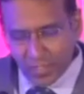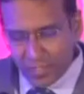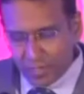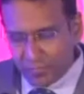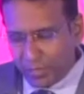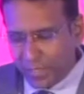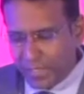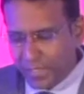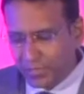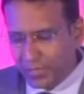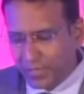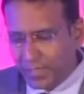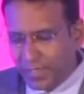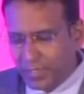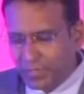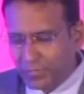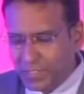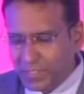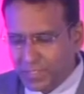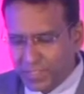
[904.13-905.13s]
Particularly, it
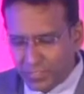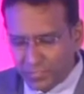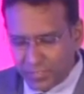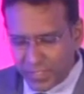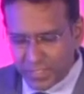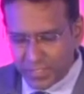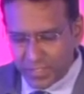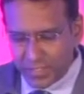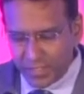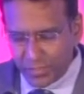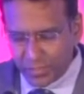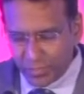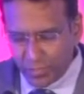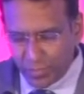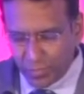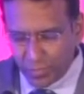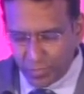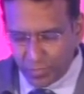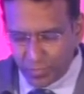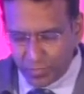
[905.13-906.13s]
was interesting to
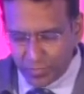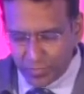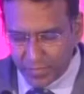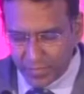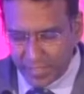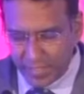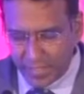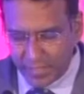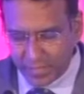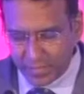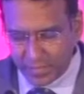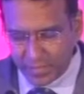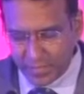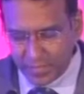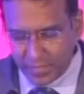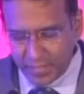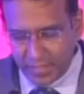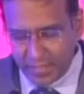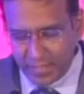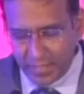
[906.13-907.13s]
know that
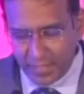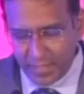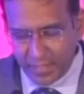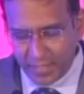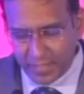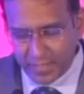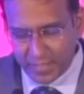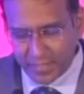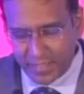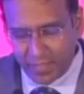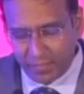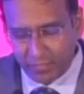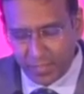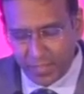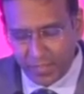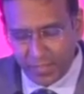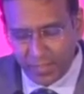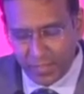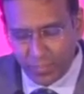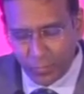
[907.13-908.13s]
India is helping
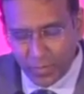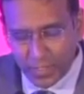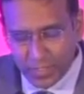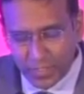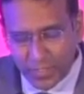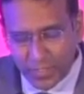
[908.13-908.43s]
the US